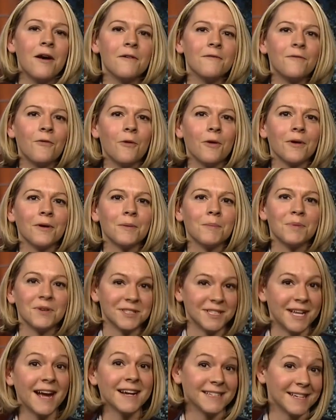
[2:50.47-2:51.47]
for
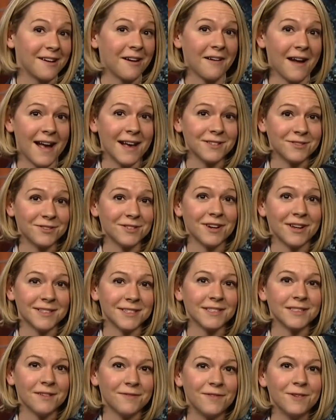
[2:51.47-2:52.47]
protecting our
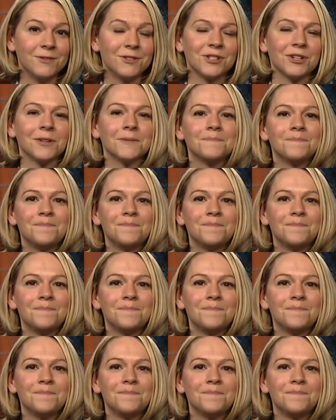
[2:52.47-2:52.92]
astronauts in the future.